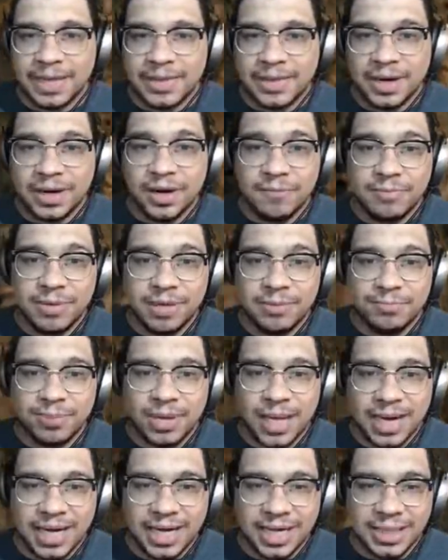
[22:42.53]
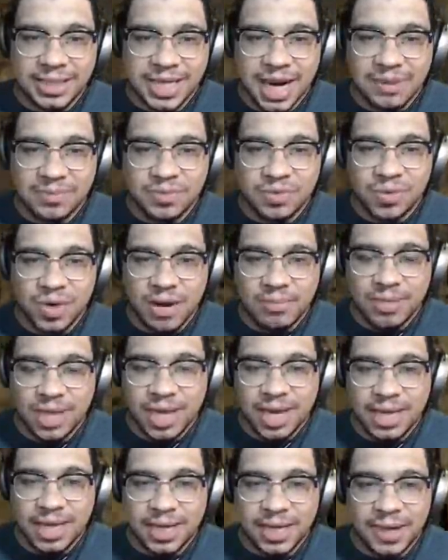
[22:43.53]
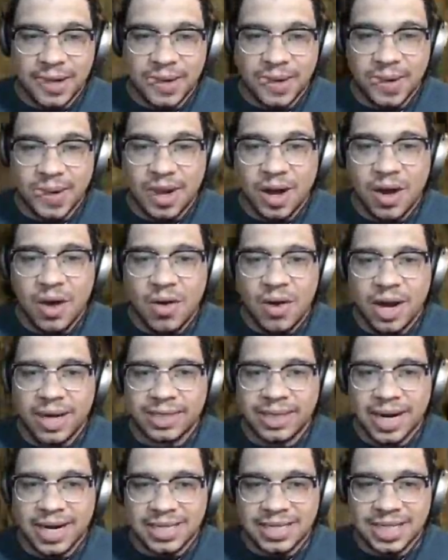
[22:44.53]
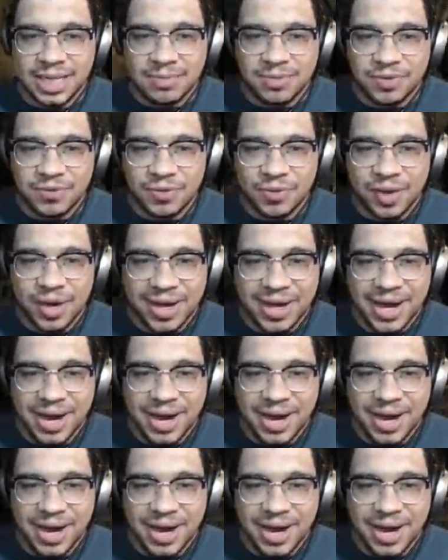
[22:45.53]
There have been plenty of times where I'm like, "Oh, I, I slept a full eight